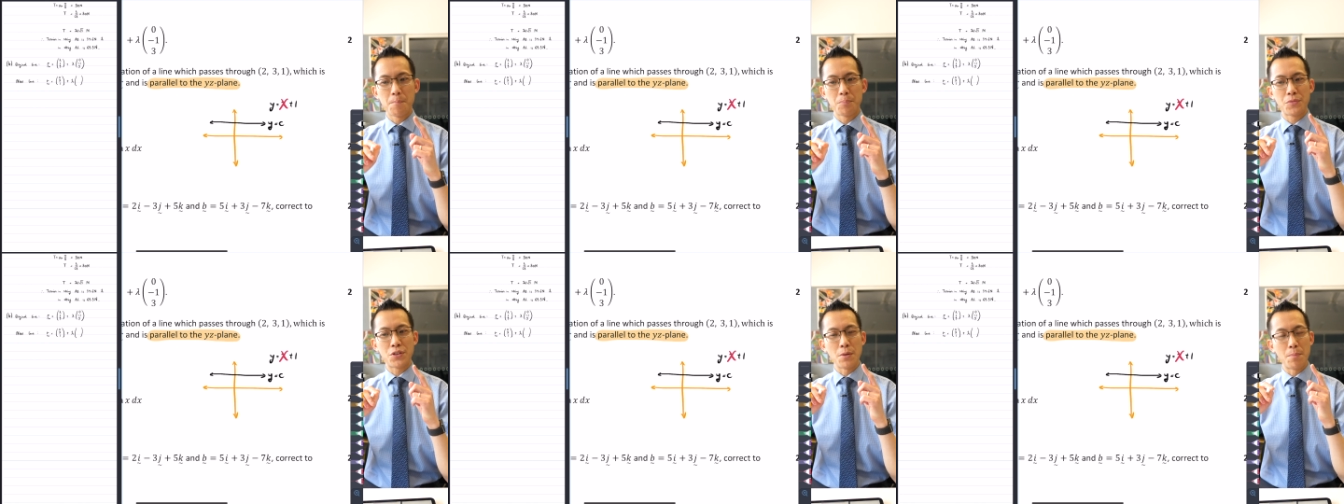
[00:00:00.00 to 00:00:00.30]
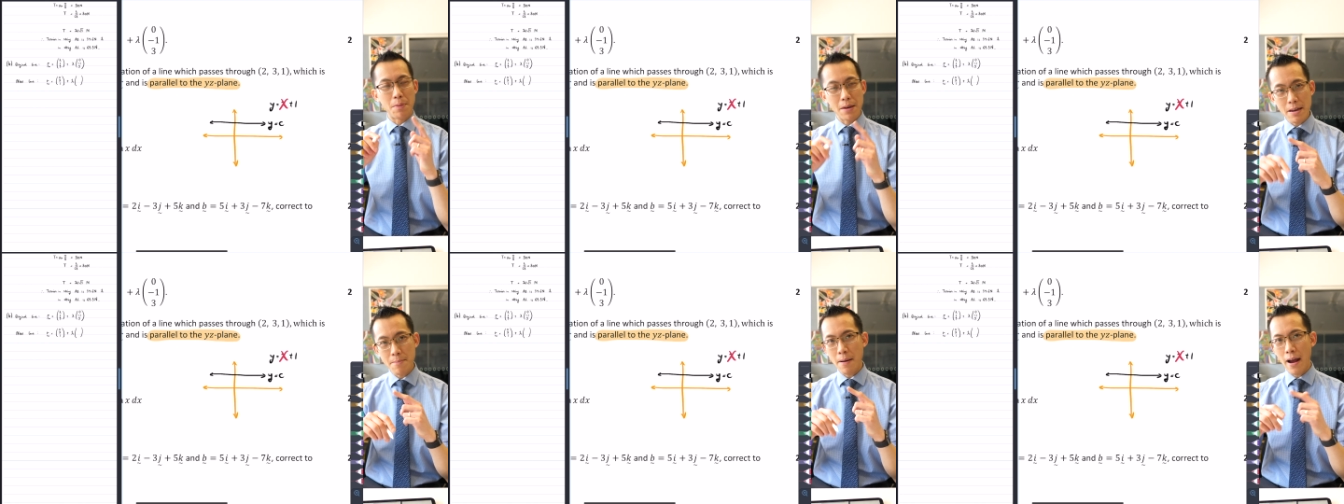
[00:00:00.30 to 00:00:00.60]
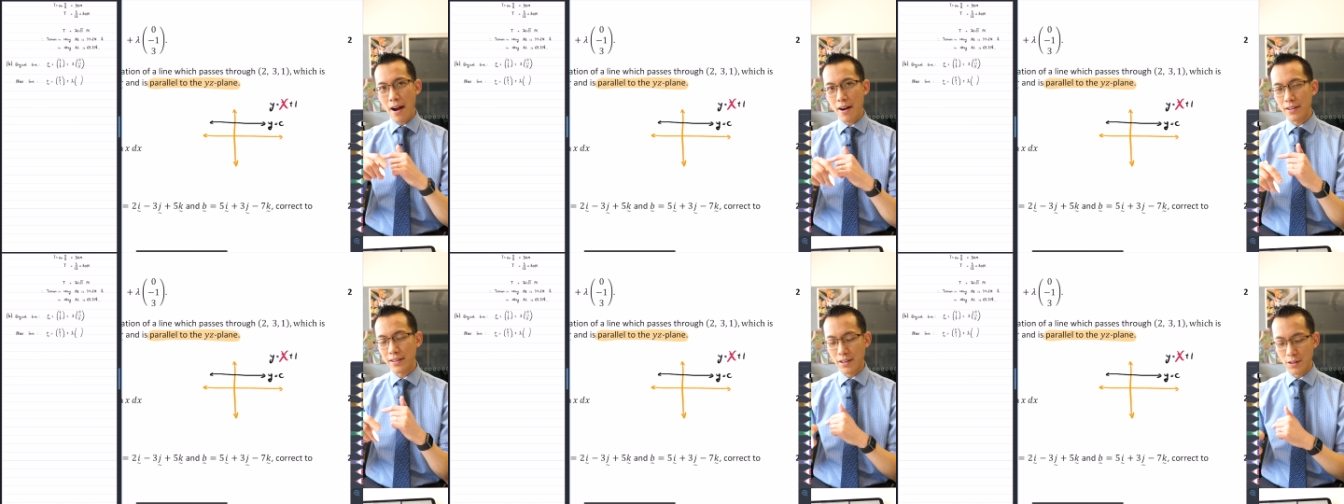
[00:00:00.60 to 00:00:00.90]
to be
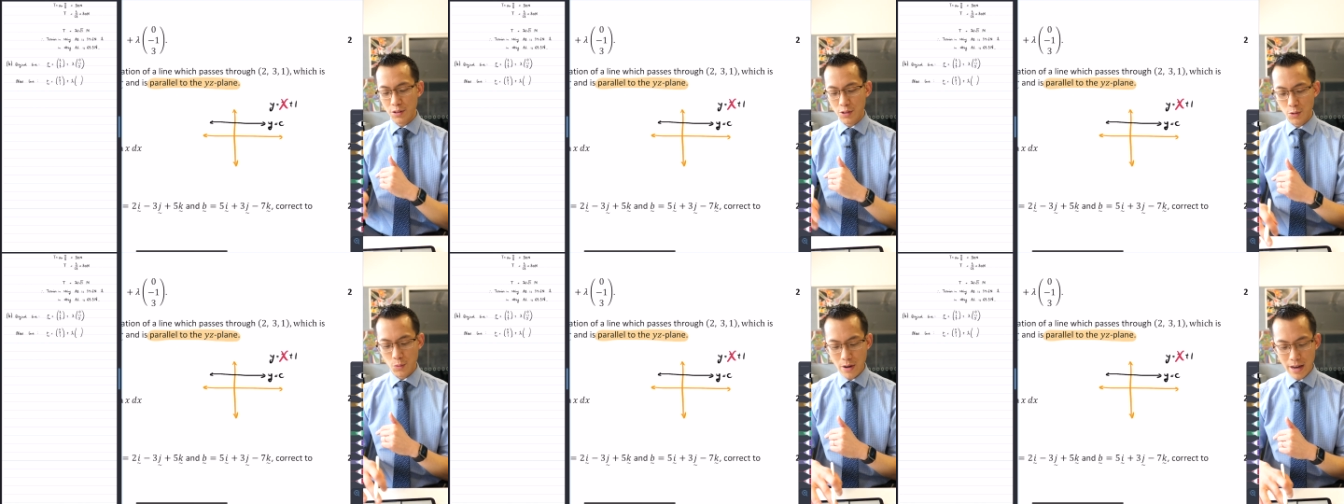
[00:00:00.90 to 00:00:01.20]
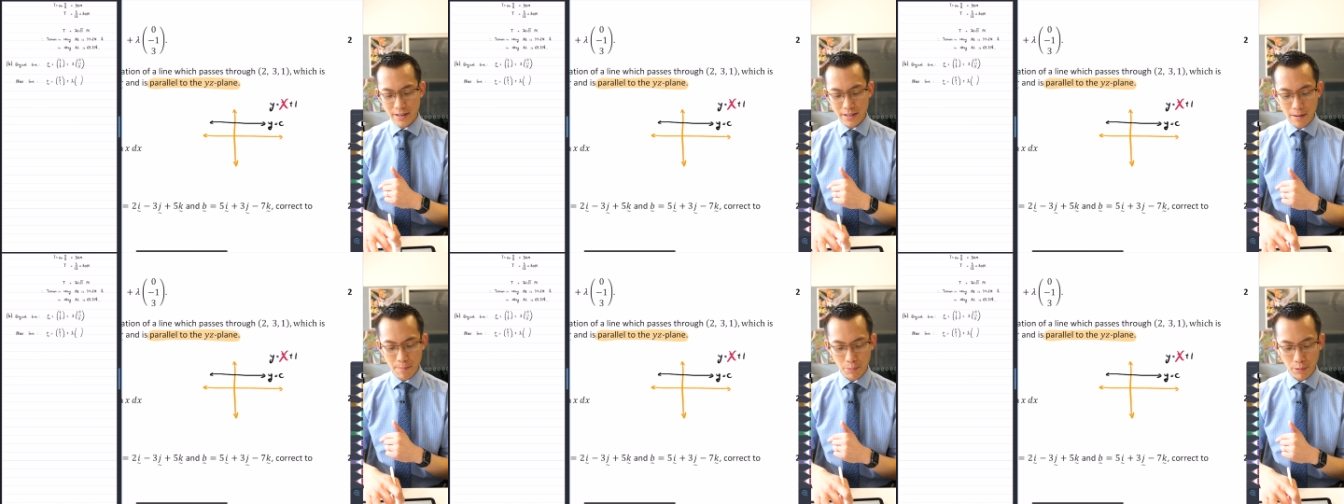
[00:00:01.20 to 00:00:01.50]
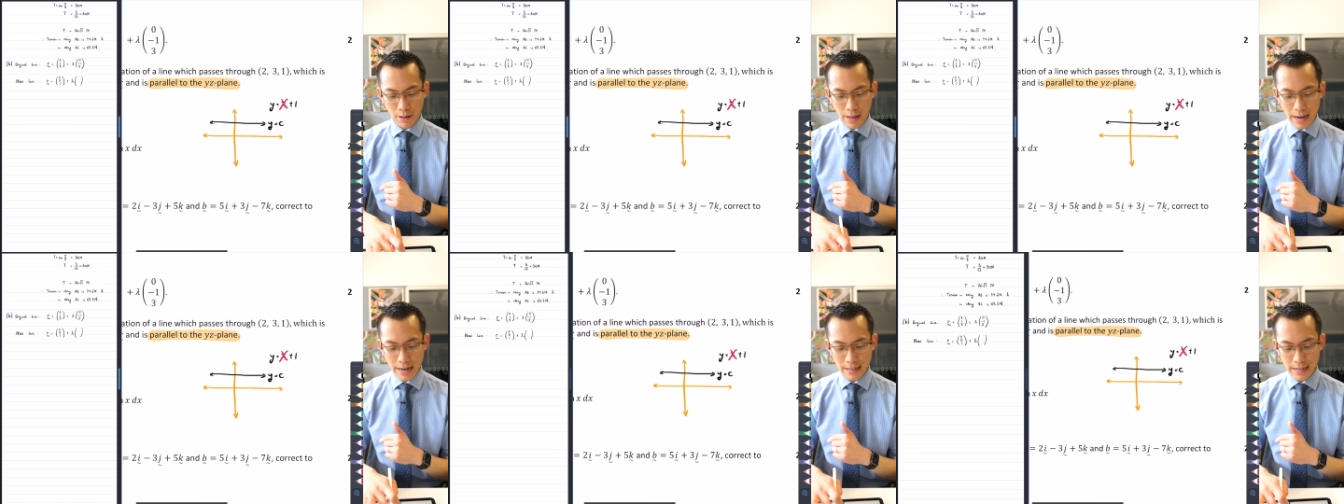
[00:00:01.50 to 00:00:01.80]
parallel to the YZ
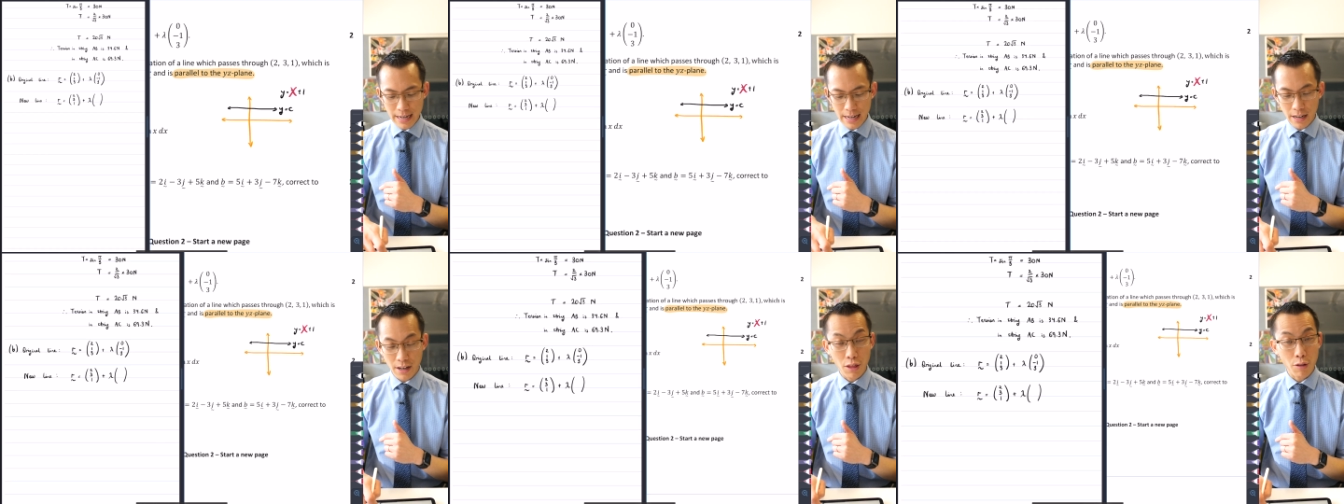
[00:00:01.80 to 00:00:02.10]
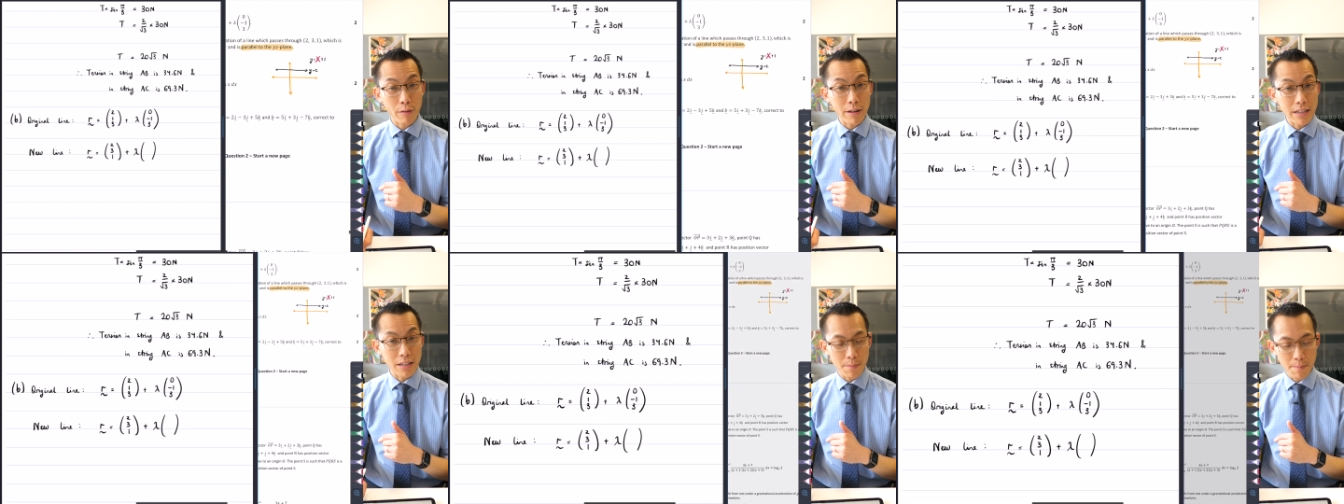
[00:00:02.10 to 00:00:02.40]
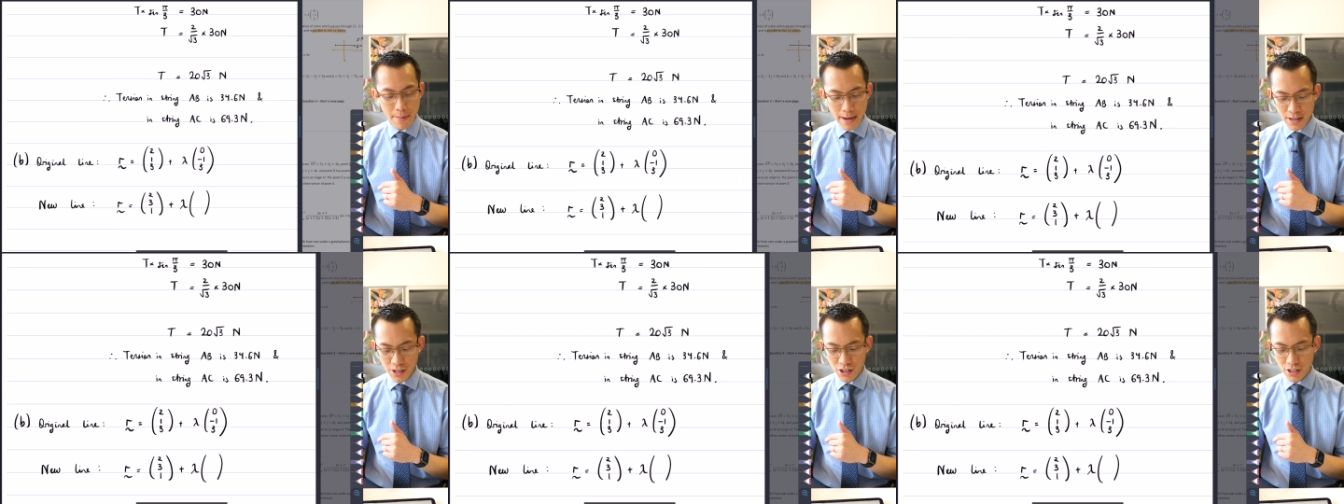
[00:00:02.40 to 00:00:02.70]
plane in three
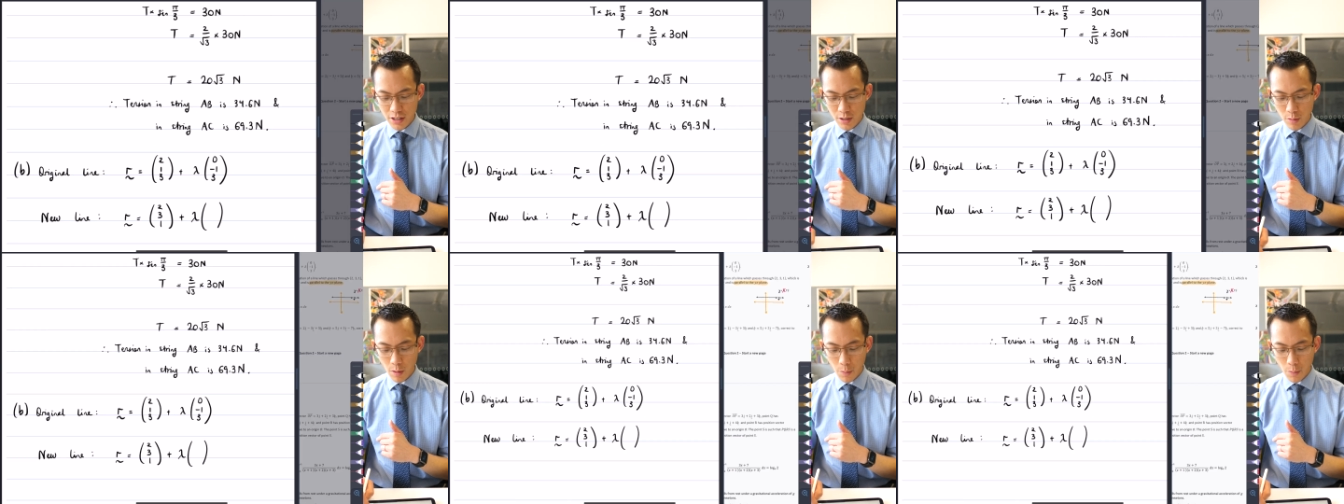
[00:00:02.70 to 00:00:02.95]
dimensions,